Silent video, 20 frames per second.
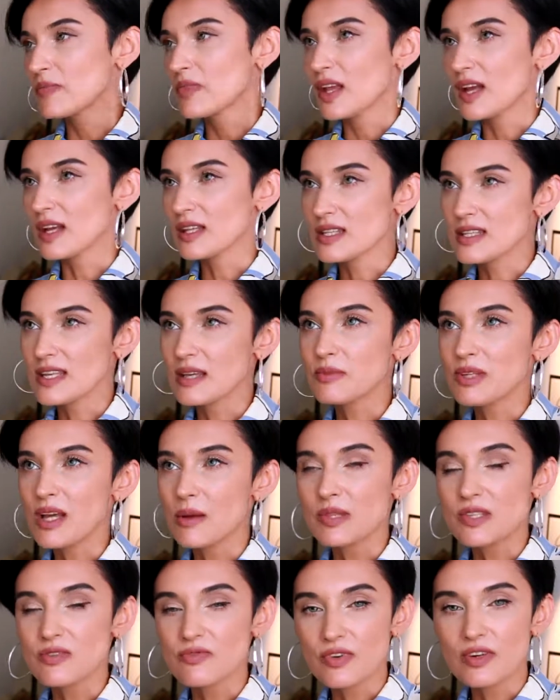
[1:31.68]
at the same
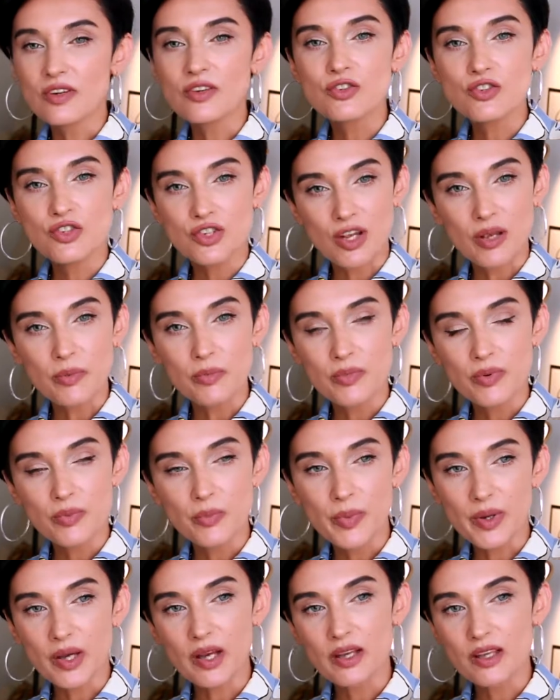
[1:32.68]
time, it's very cheap,
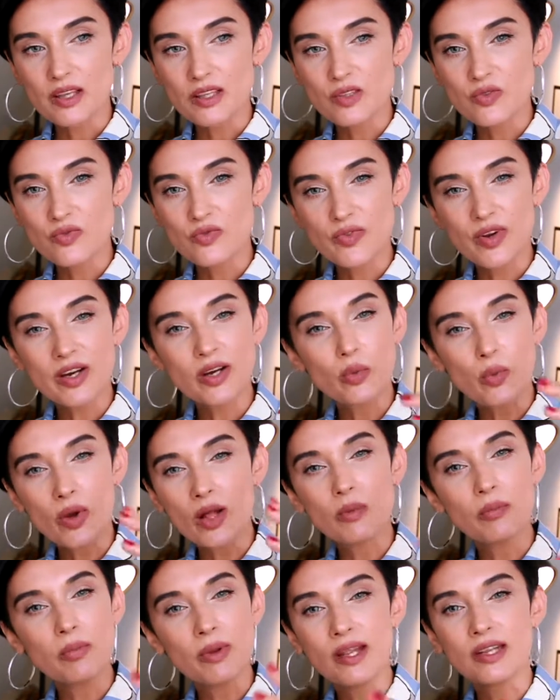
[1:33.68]
but it's very
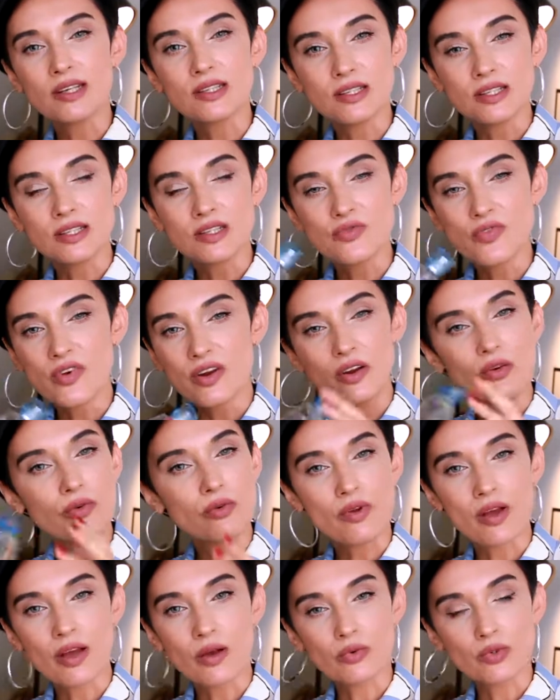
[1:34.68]
well blended. It's a very
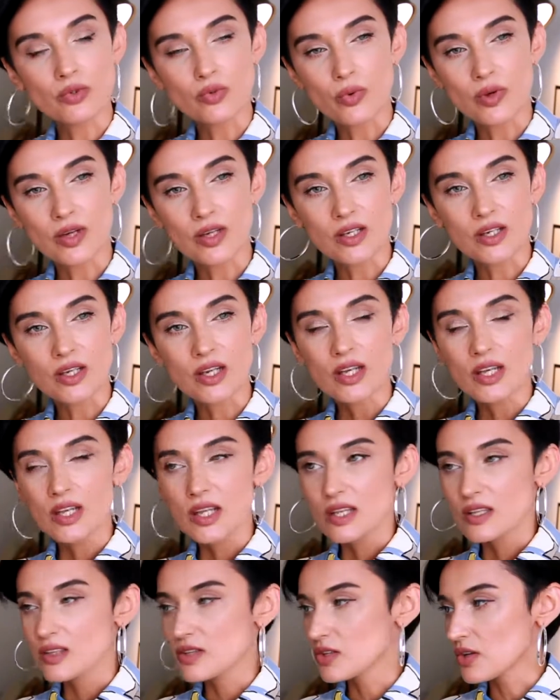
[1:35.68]
round one.
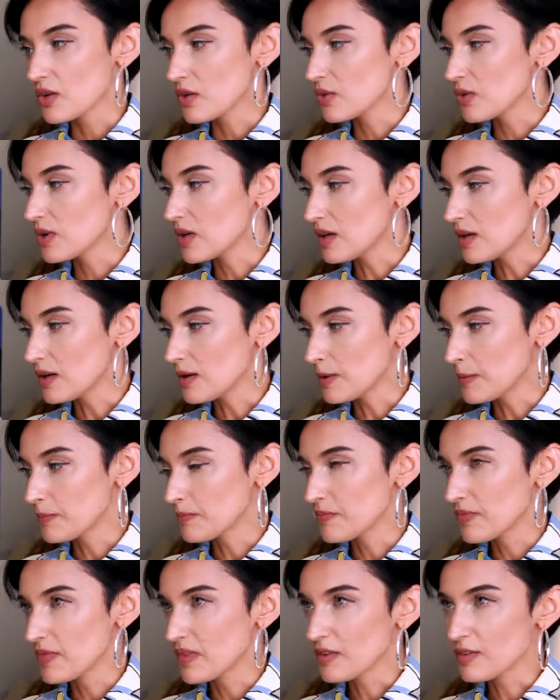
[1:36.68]
So
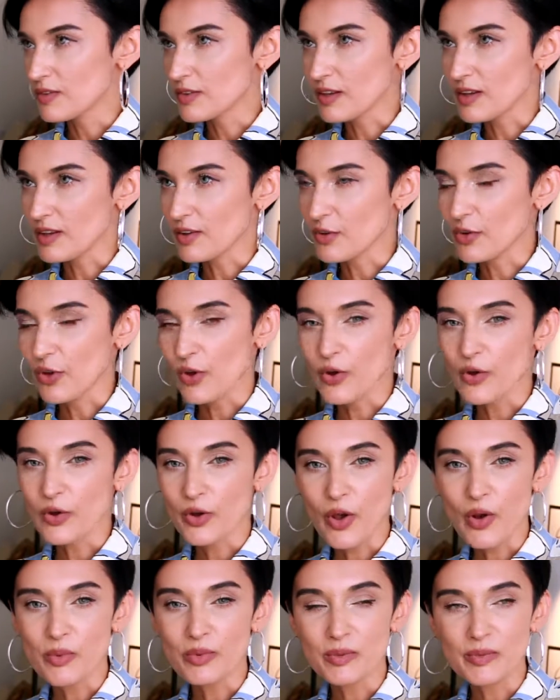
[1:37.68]
the girl who
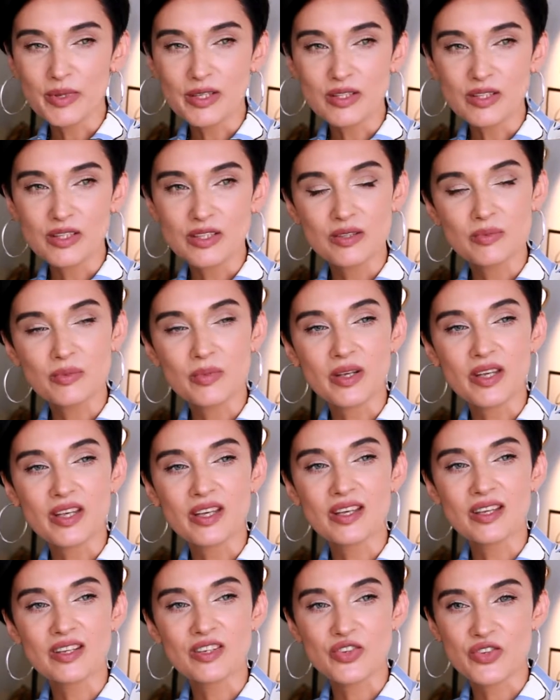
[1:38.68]
complimented
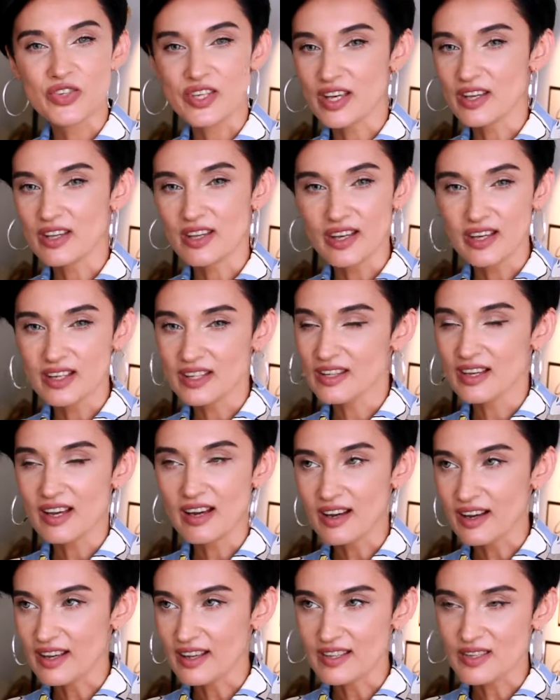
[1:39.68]
me, she said
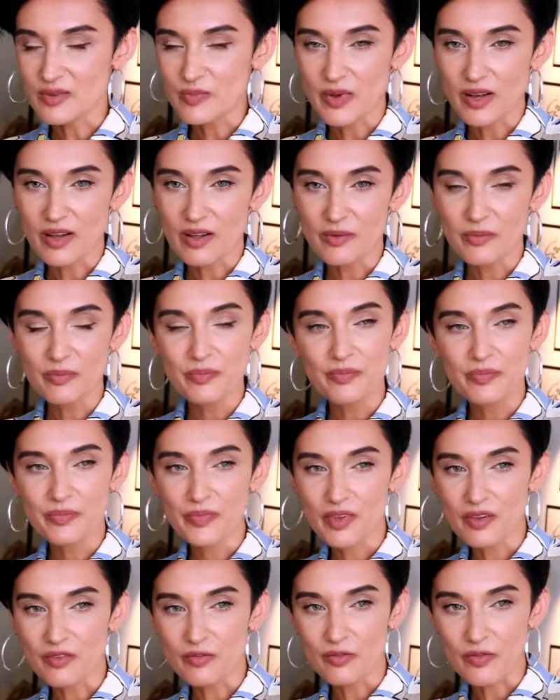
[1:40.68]
I smell
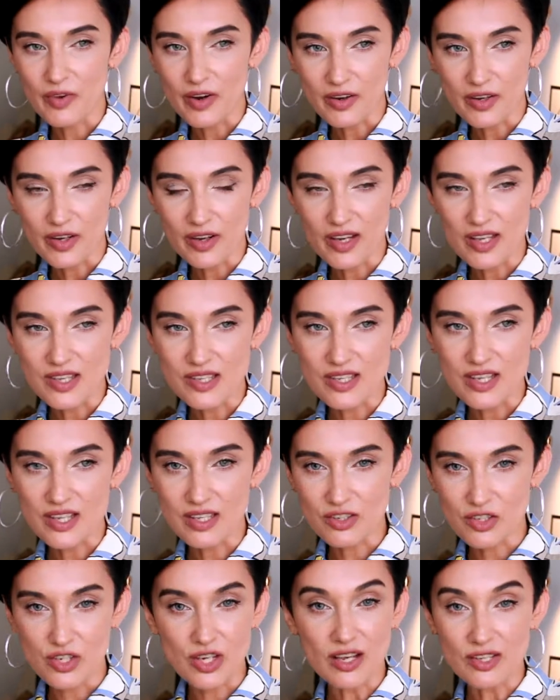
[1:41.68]
very nice,
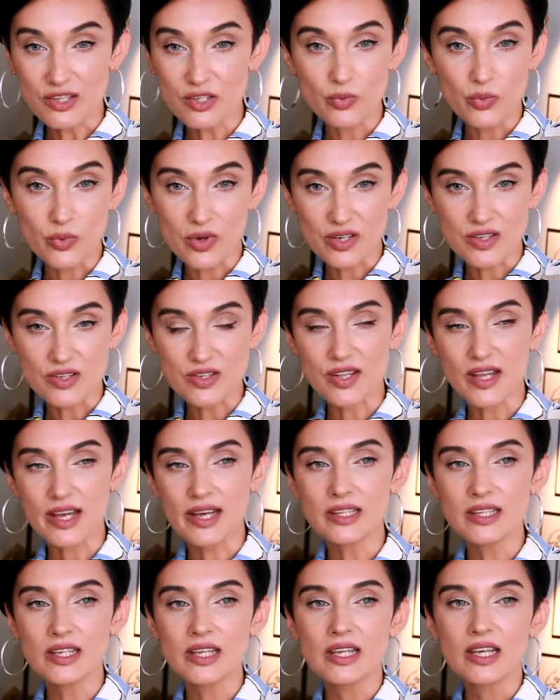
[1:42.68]
and she asked what is
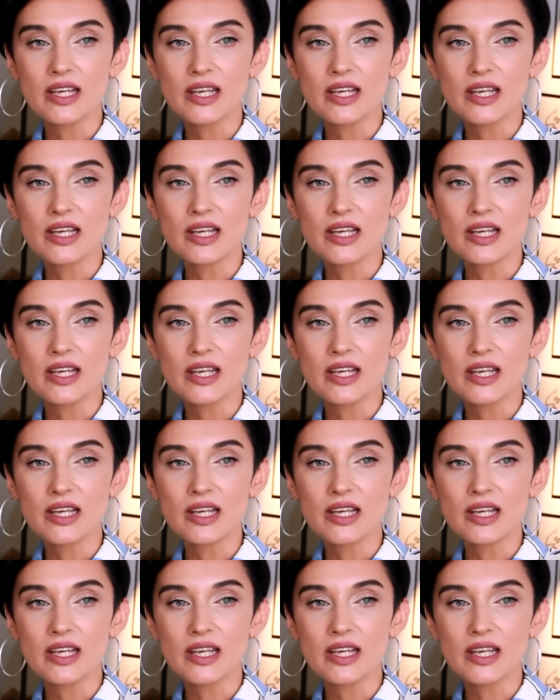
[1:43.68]
that.